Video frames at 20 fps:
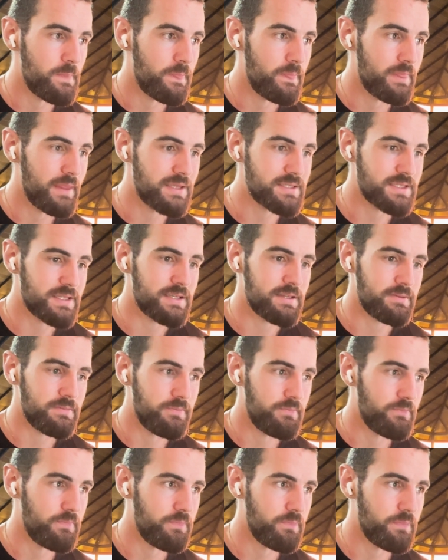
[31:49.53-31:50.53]
that's it
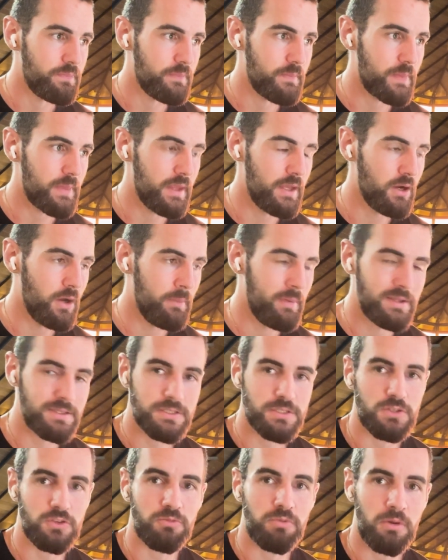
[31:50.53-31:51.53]
you know i'm here to
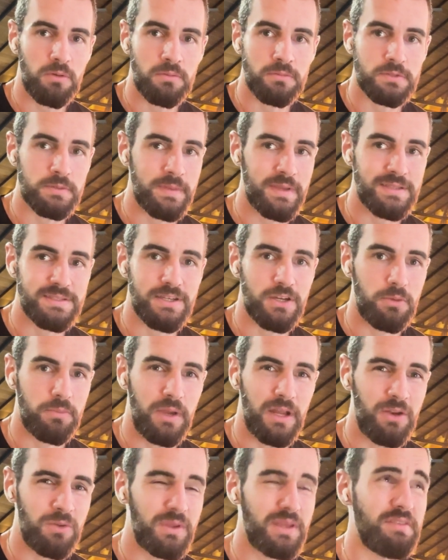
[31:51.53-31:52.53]
solve problems i'm here to help you
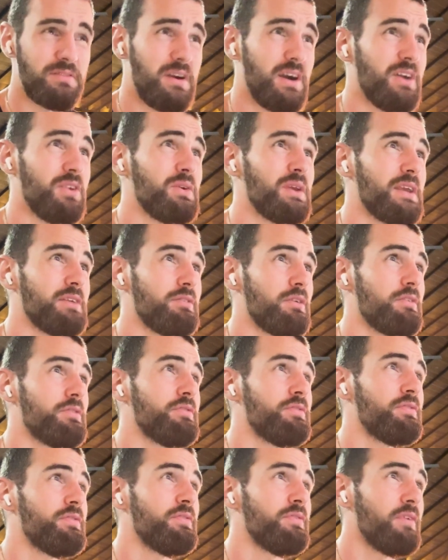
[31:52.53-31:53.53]
i don't give i don't give a
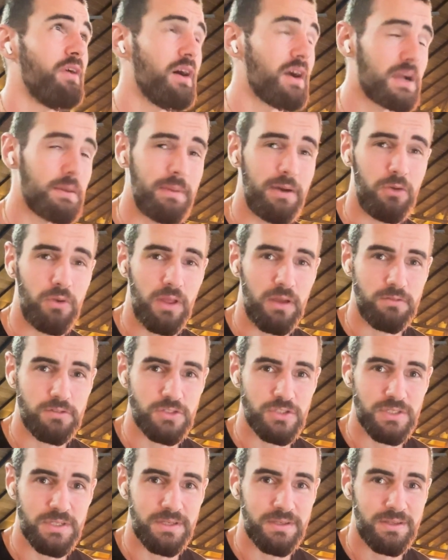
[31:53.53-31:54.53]
fuck about all the other
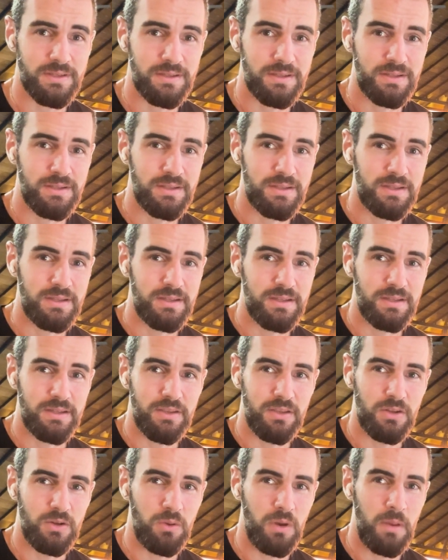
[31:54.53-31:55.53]
shit
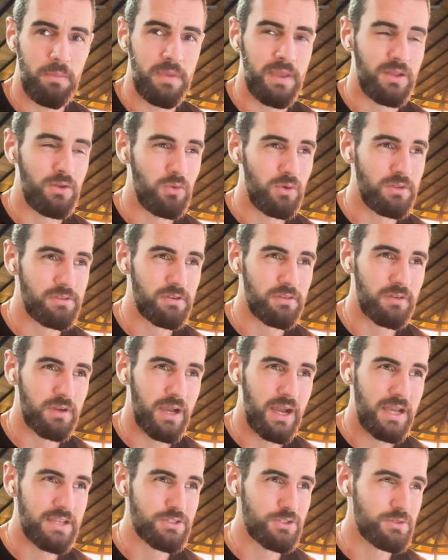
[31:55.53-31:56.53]
you know what i mean all these other
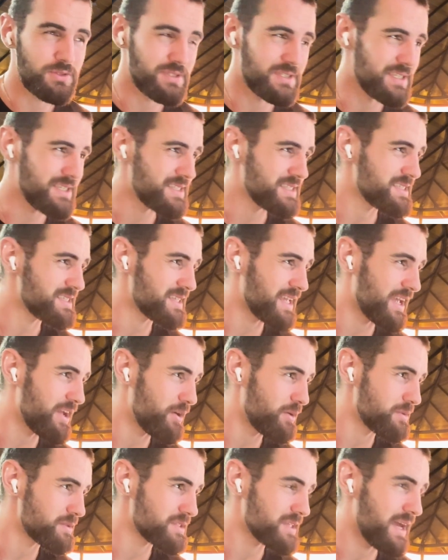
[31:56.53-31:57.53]
guys using these
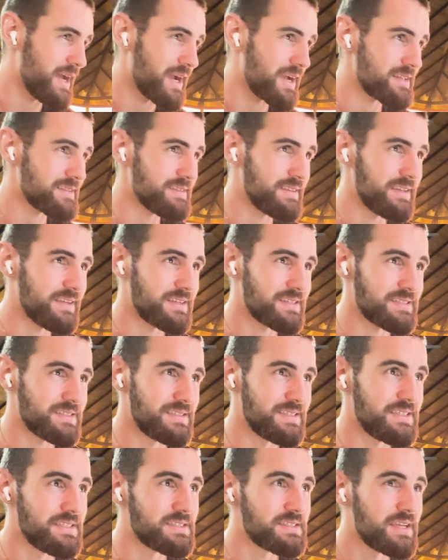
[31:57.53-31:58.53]
sales tactics
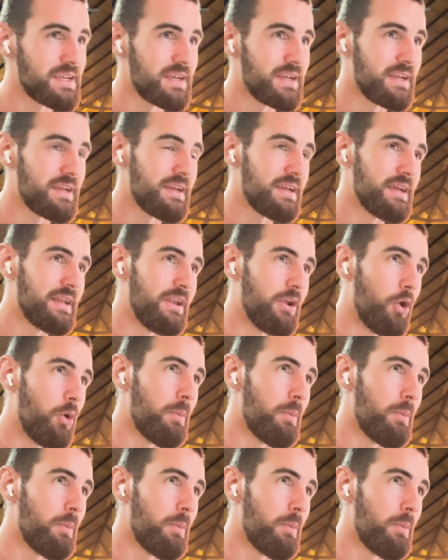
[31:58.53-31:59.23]
and these little